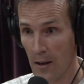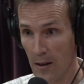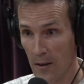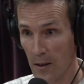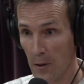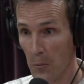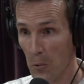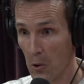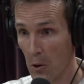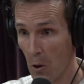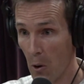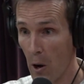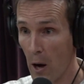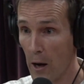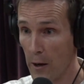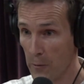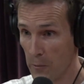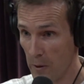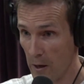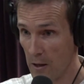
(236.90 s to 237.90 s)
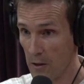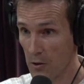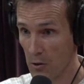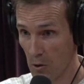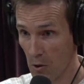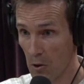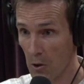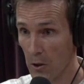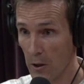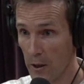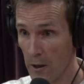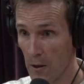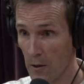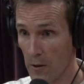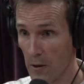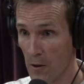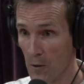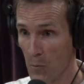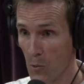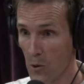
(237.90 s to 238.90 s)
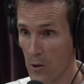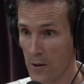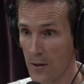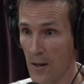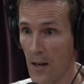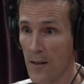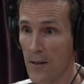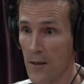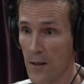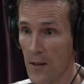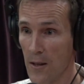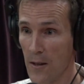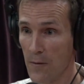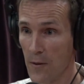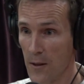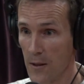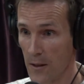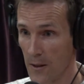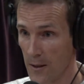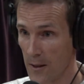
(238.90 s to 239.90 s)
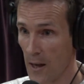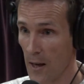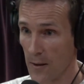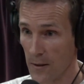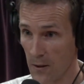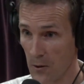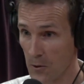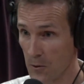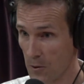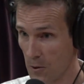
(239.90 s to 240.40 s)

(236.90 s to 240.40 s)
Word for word: that will go out of range earlier that are more sensitive and detect those